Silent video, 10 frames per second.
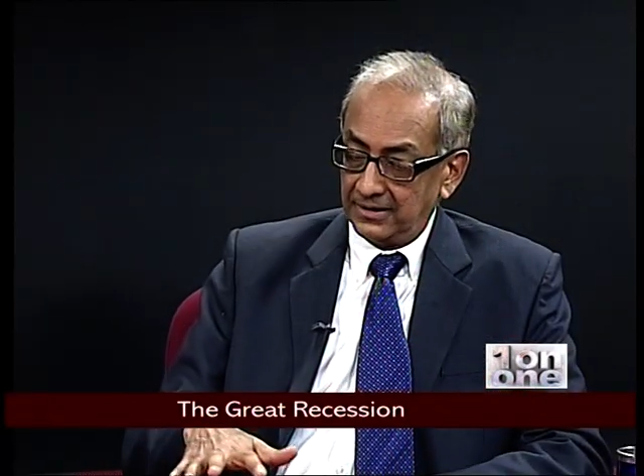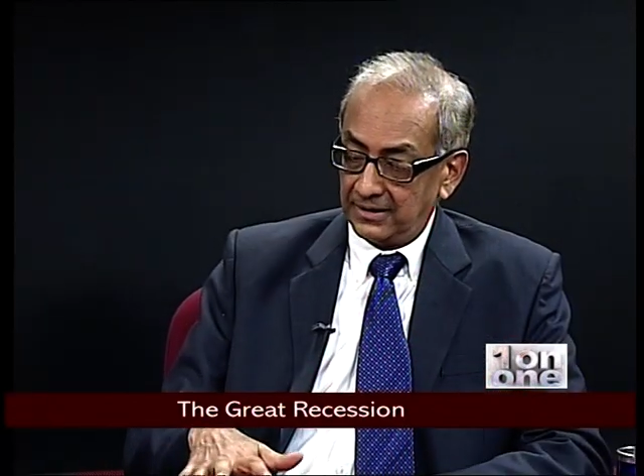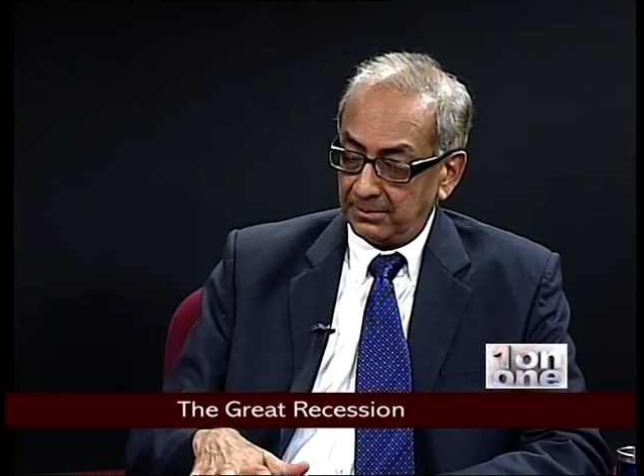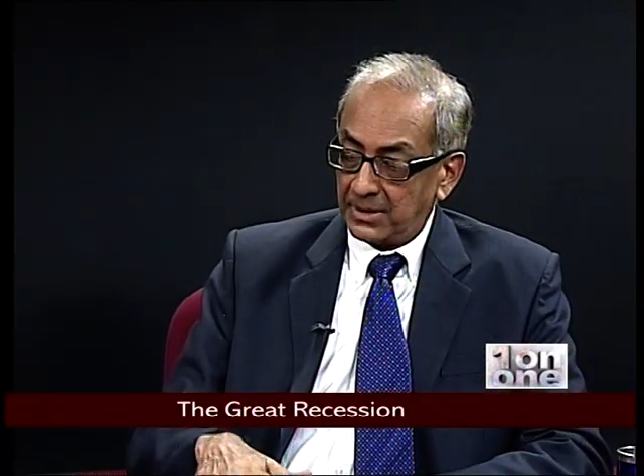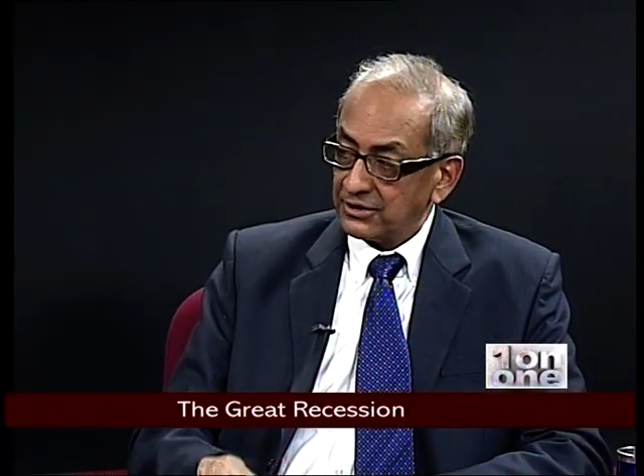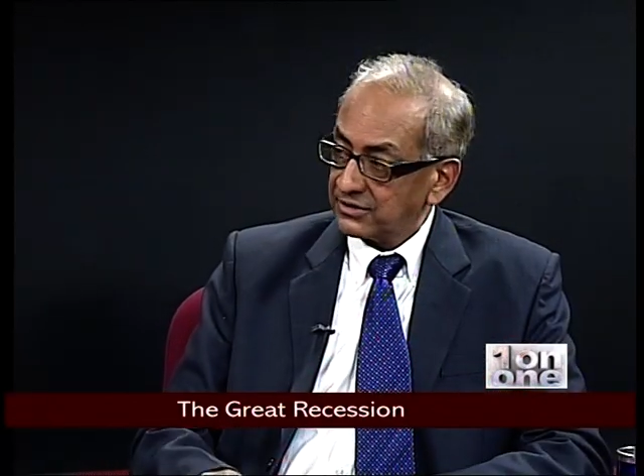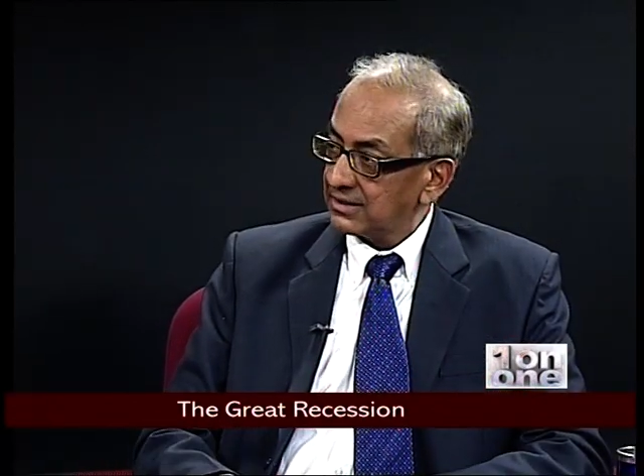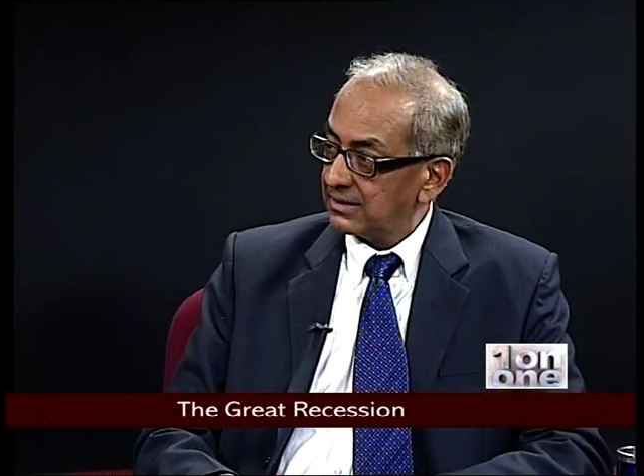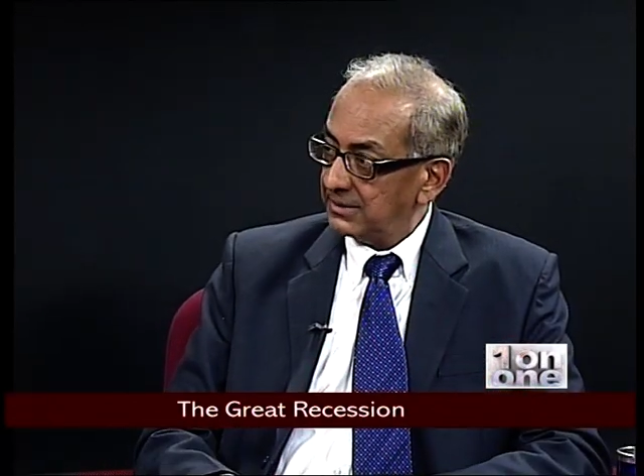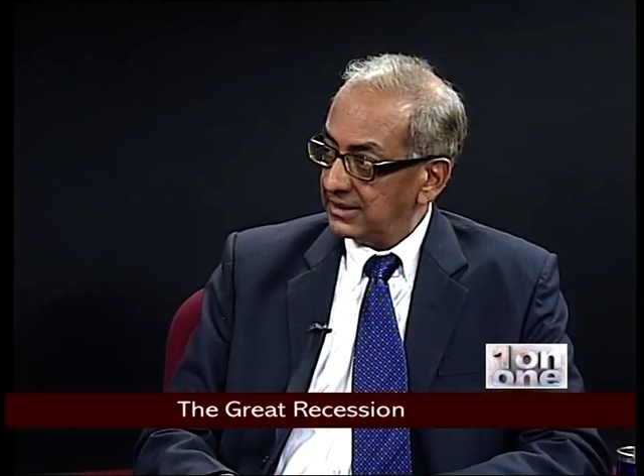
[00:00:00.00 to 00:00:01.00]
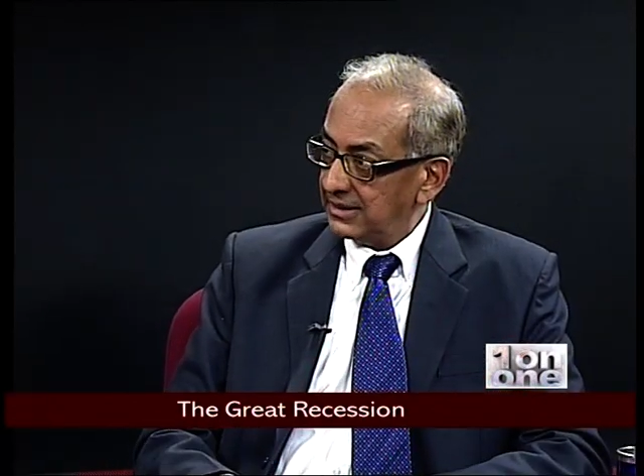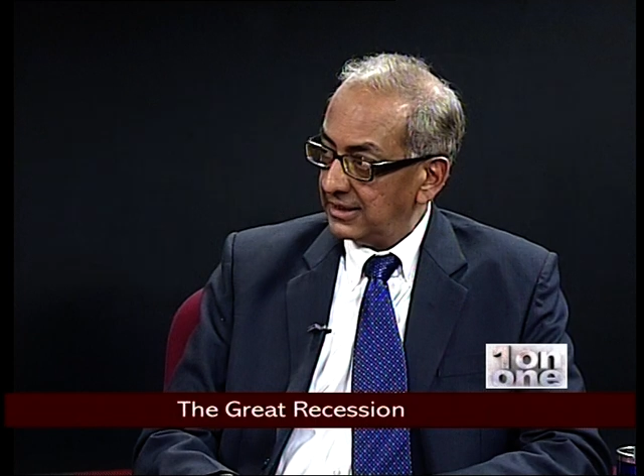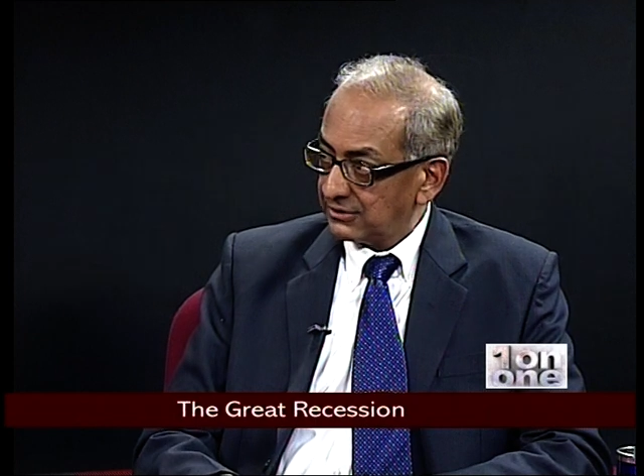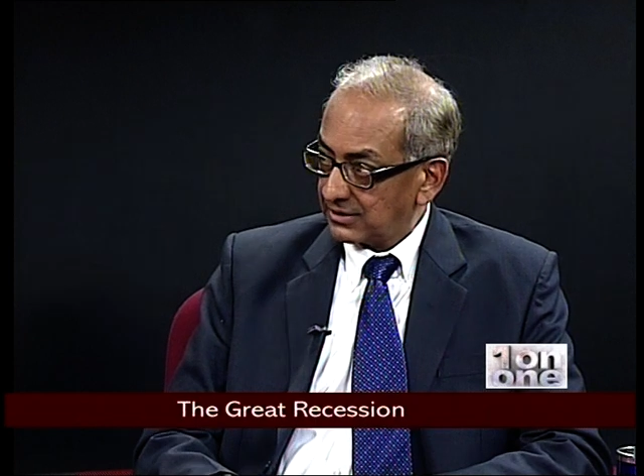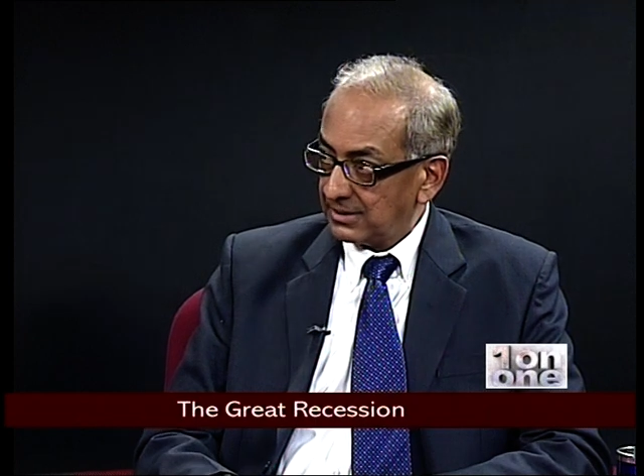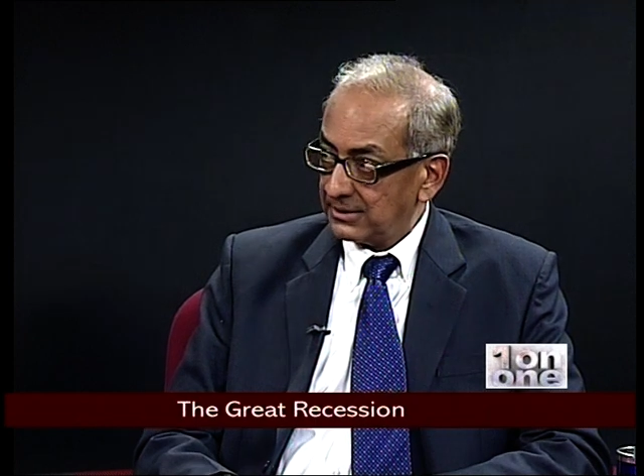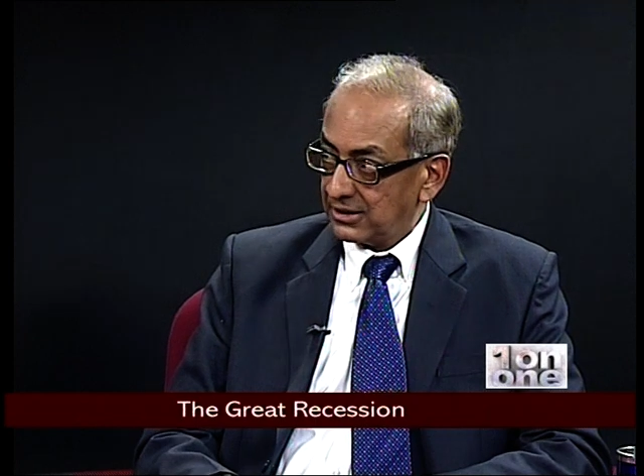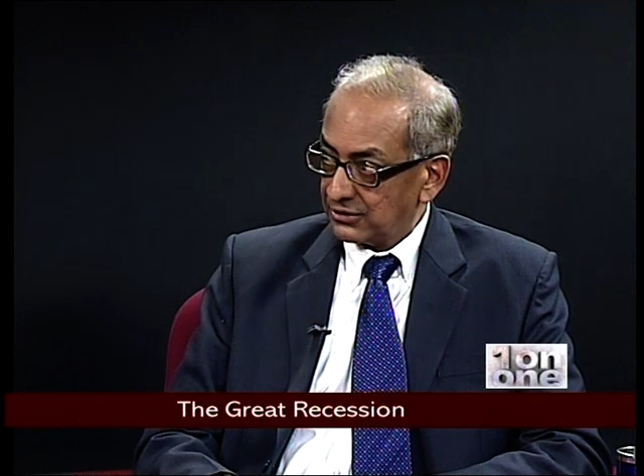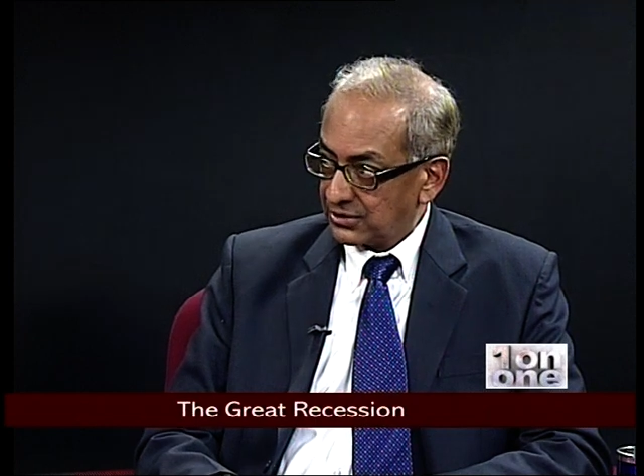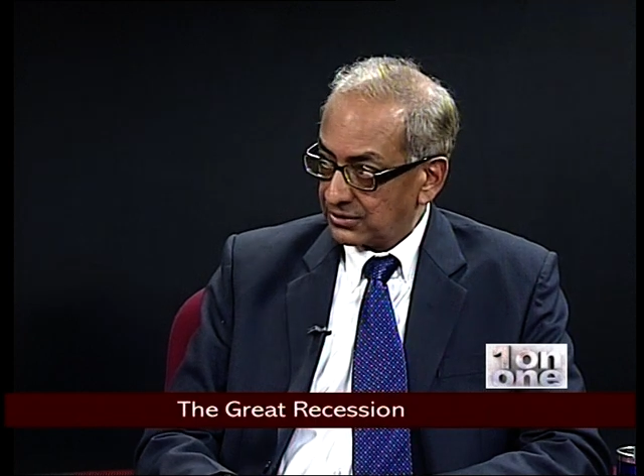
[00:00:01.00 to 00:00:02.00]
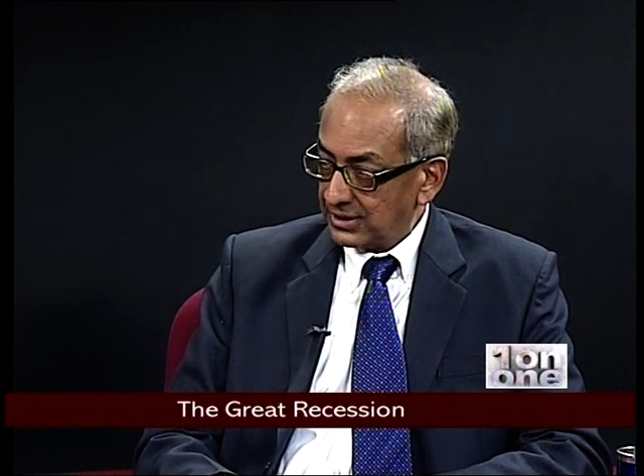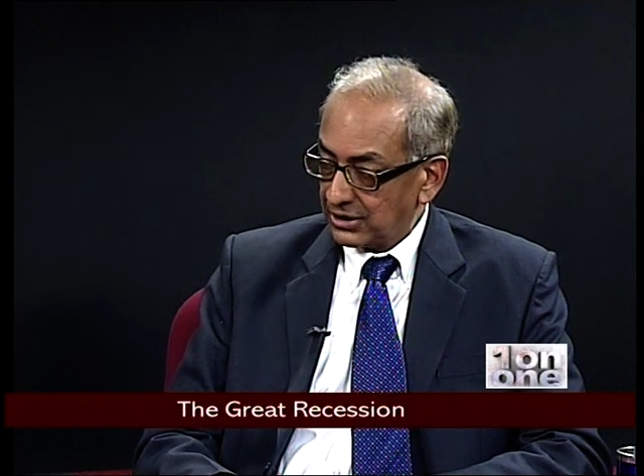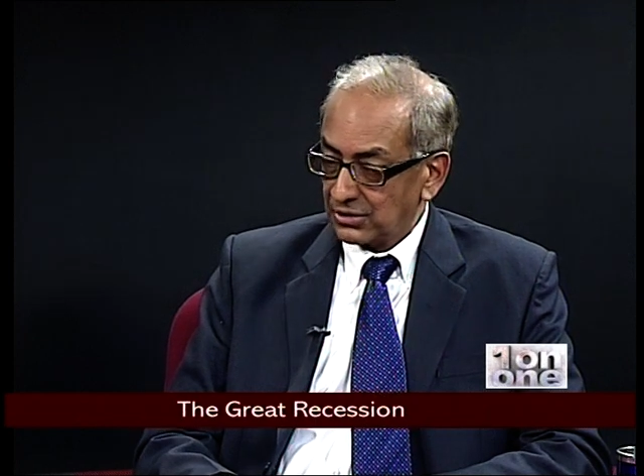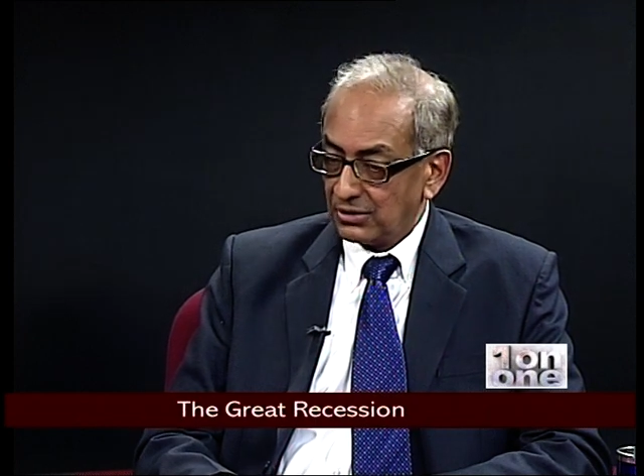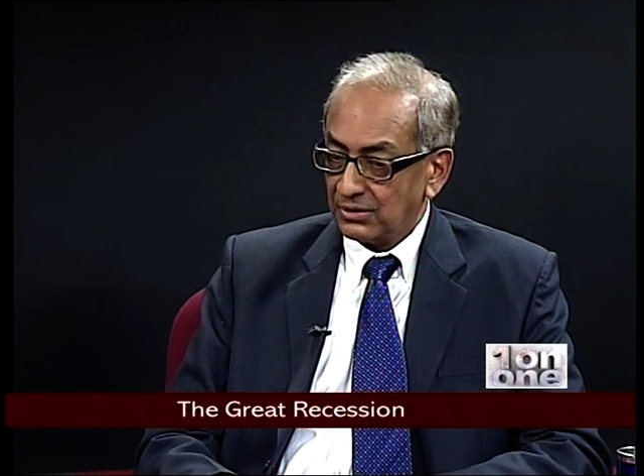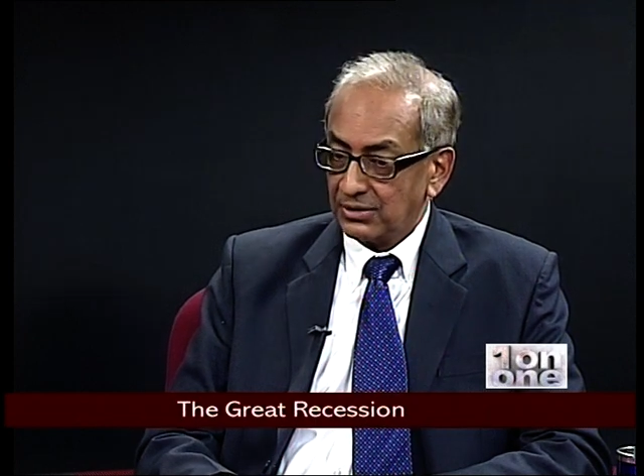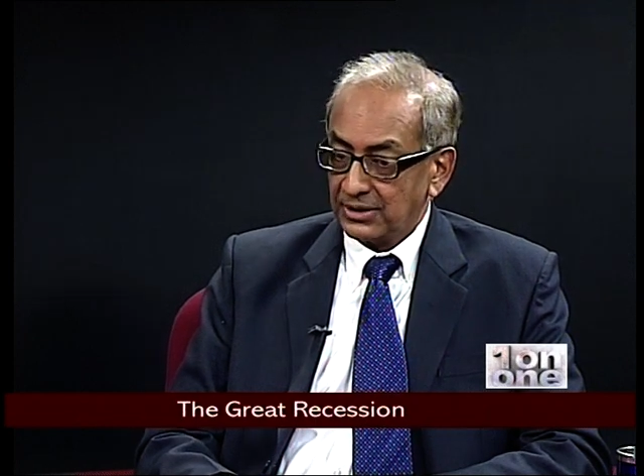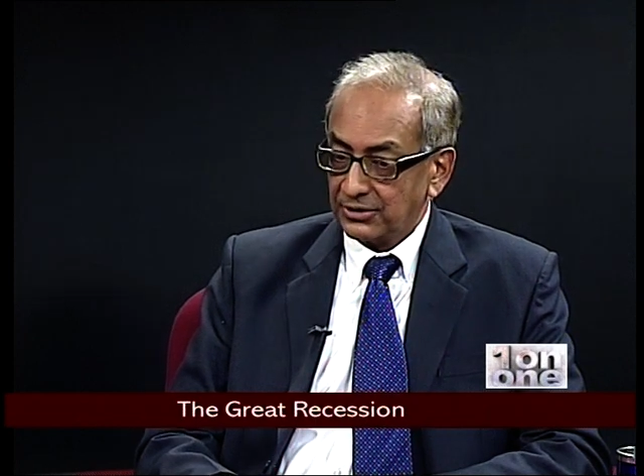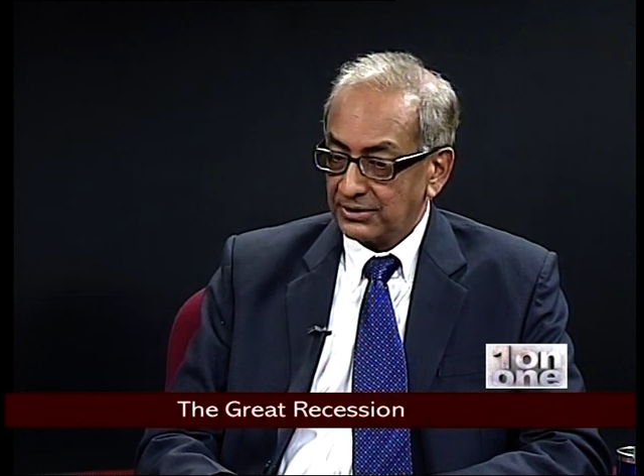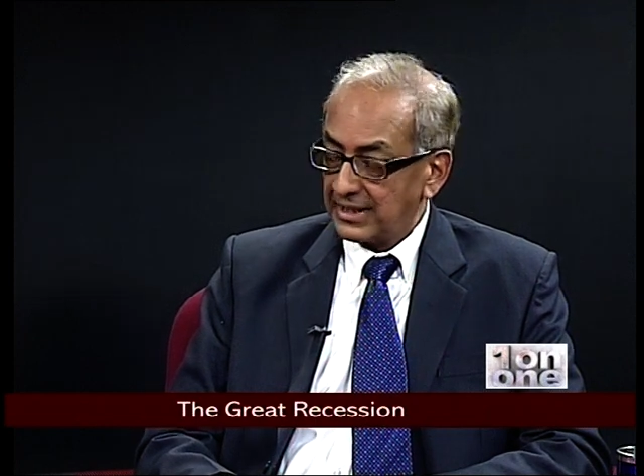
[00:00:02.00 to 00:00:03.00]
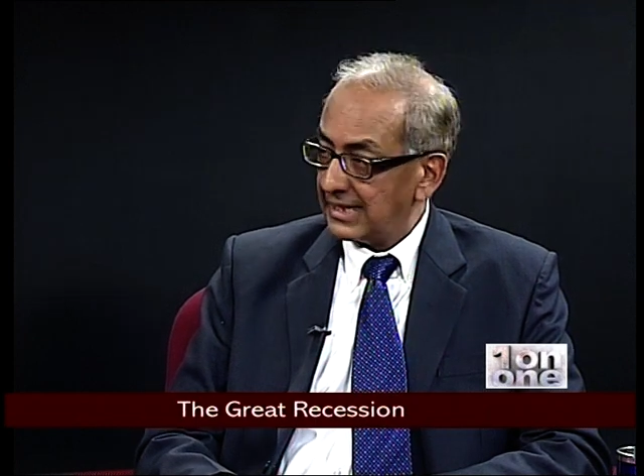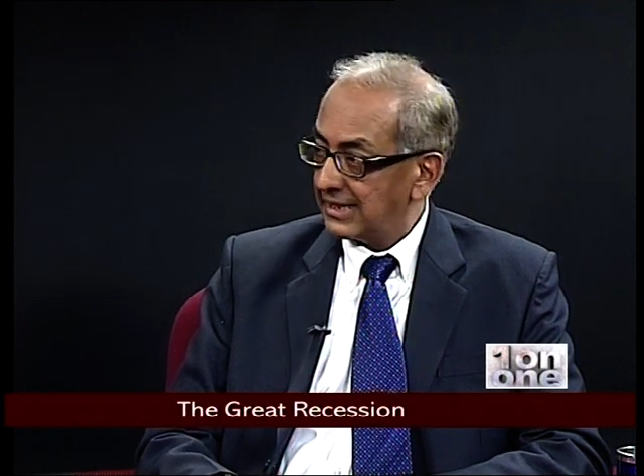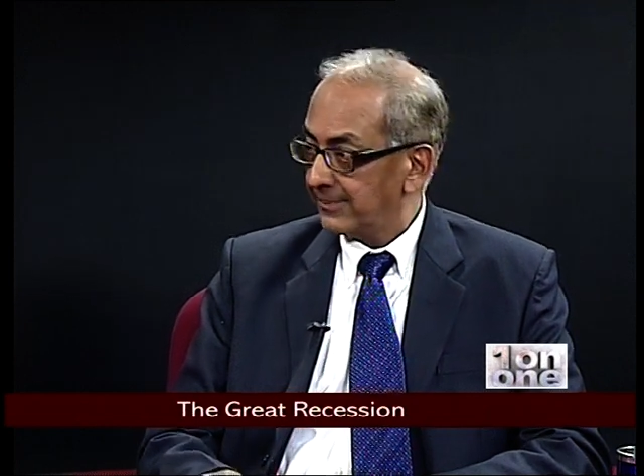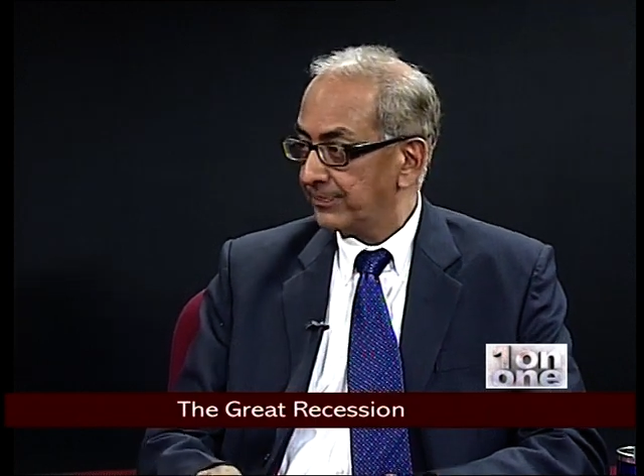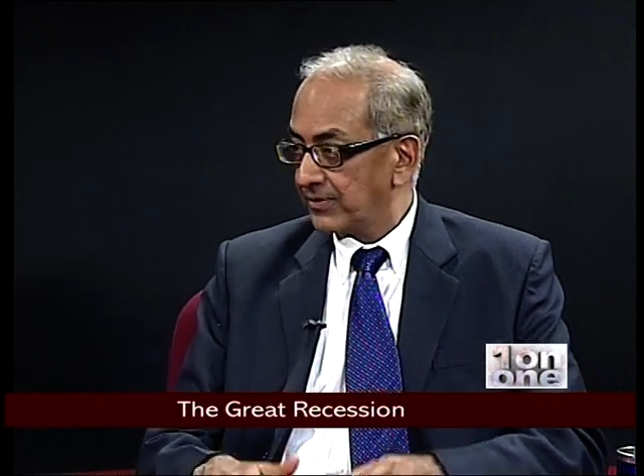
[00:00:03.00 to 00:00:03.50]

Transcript: The Basel Committee is coming out strict on saying